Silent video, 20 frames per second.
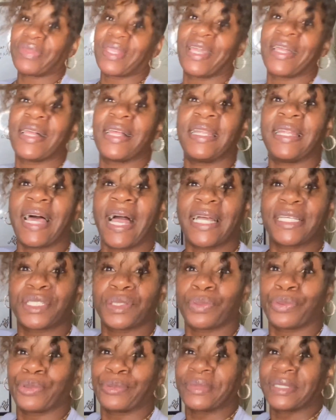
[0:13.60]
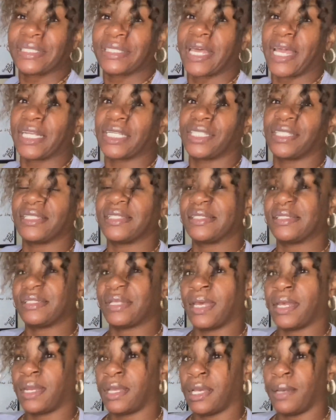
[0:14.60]
classroom section
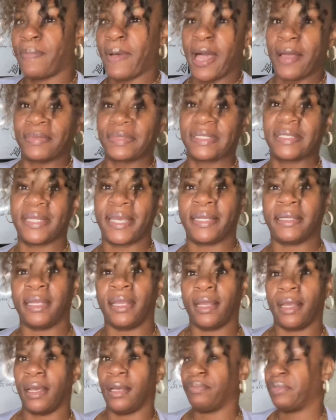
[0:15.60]
set up. I'm standing up